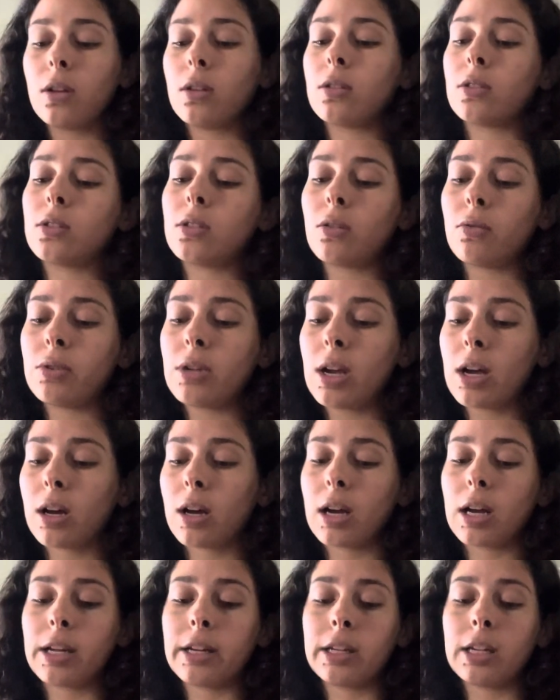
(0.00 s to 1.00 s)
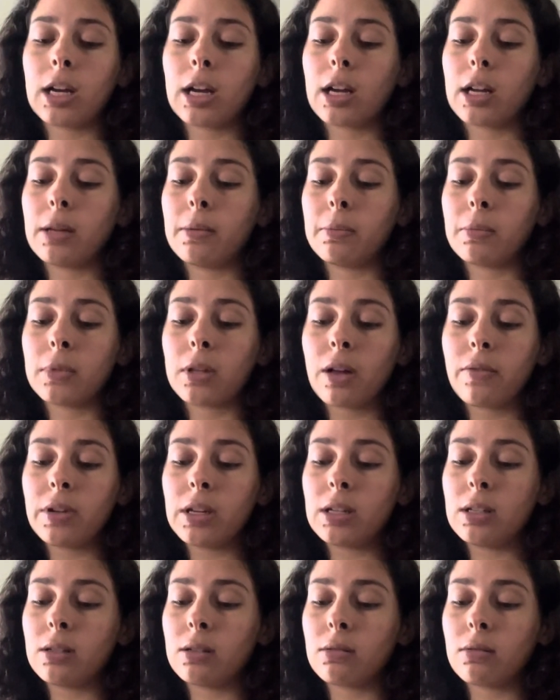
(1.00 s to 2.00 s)
So yeah, I I'm
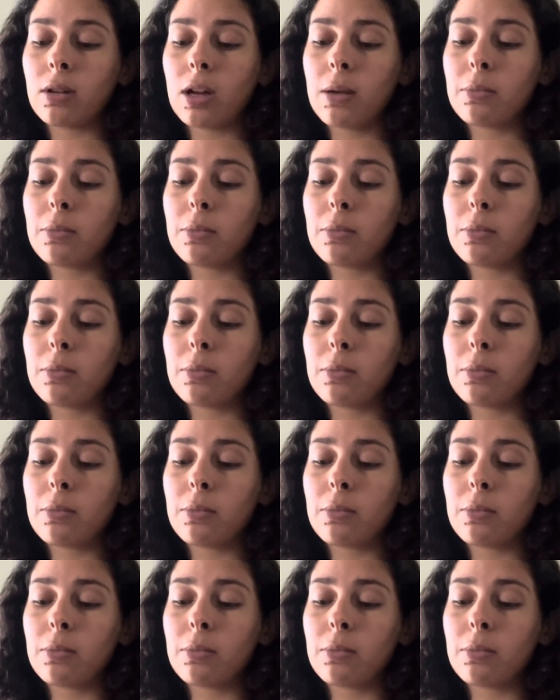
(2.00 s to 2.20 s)
loving